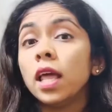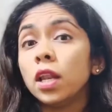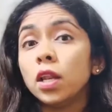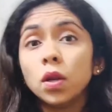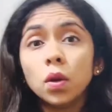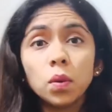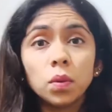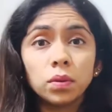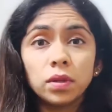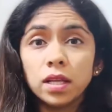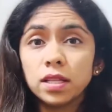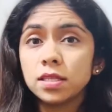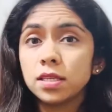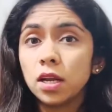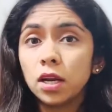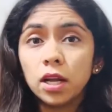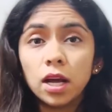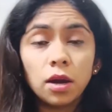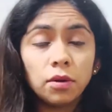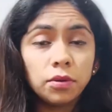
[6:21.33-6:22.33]
No, that's
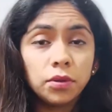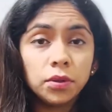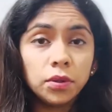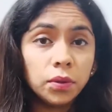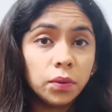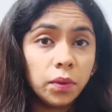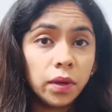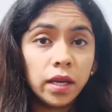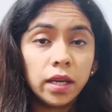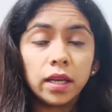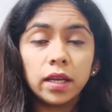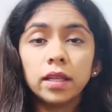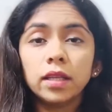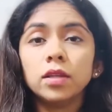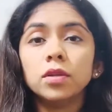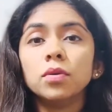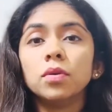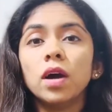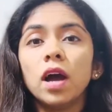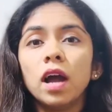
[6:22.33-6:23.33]
not how you do it.
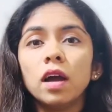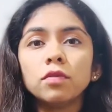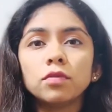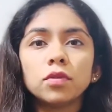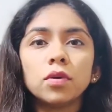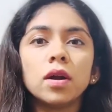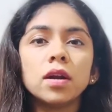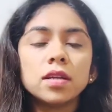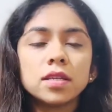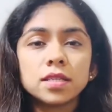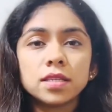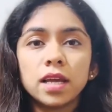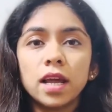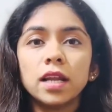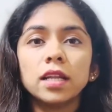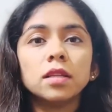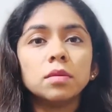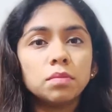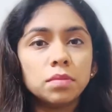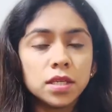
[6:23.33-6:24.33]
You have to
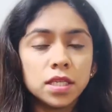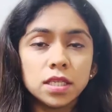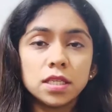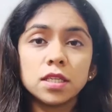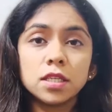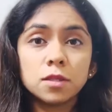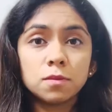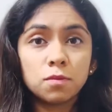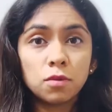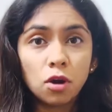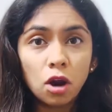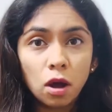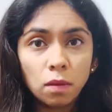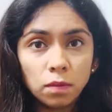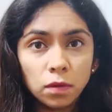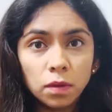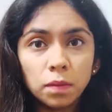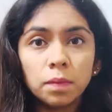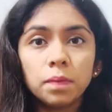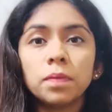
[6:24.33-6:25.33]
understand the business
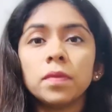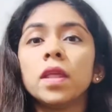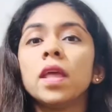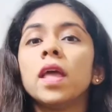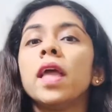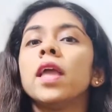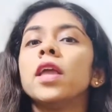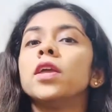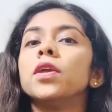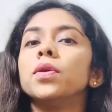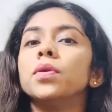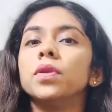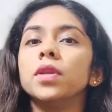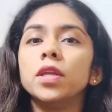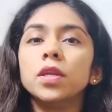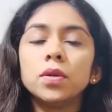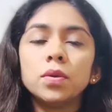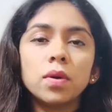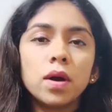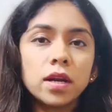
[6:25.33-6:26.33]
problem. You
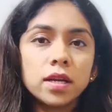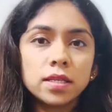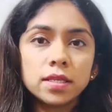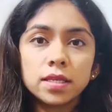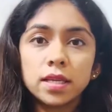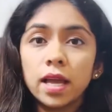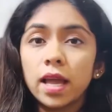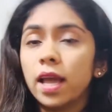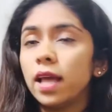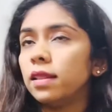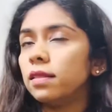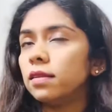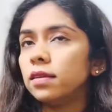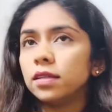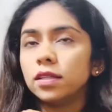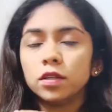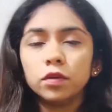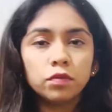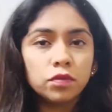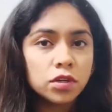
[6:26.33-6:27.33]
need to understand the
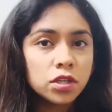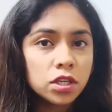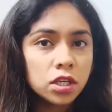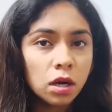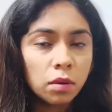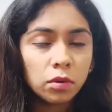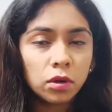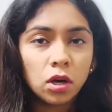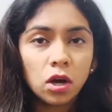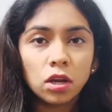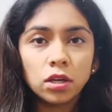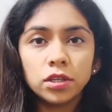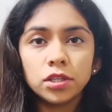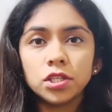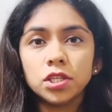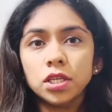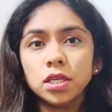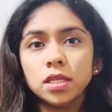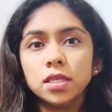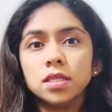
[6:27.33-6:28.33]
different
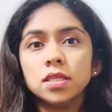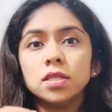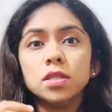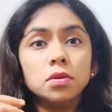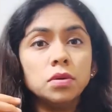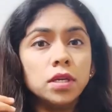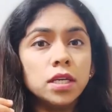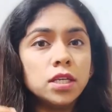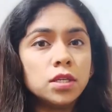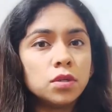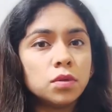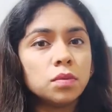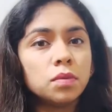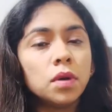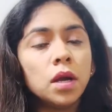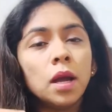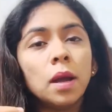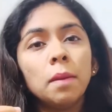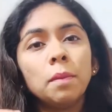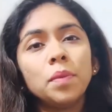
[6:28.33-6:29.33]
terminologies. You need to
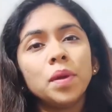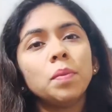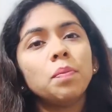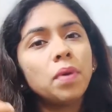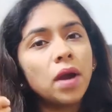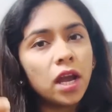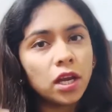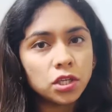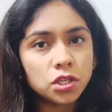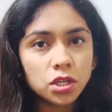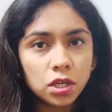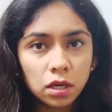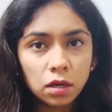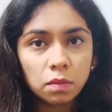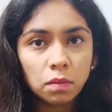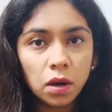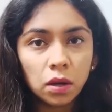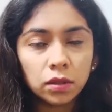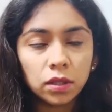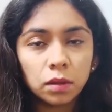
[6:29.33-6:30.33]
be passionate
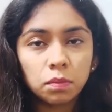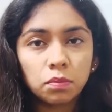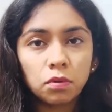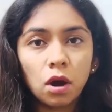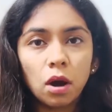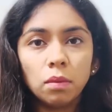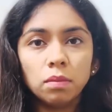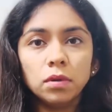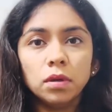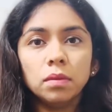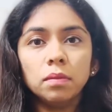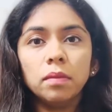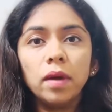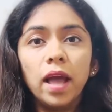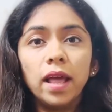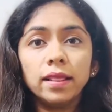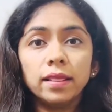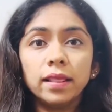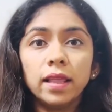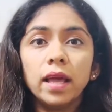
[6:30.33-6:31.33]
about that problem
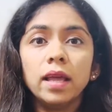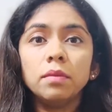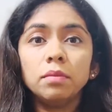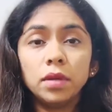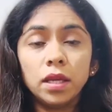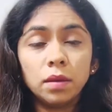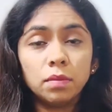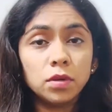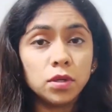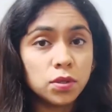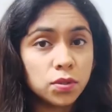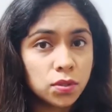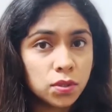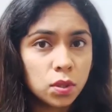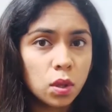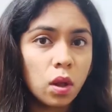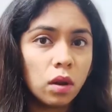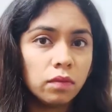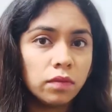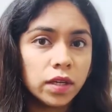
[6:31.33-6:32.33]
and then be able to
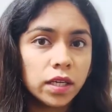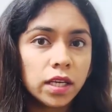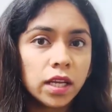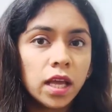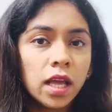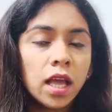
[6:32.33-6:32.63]
solve it.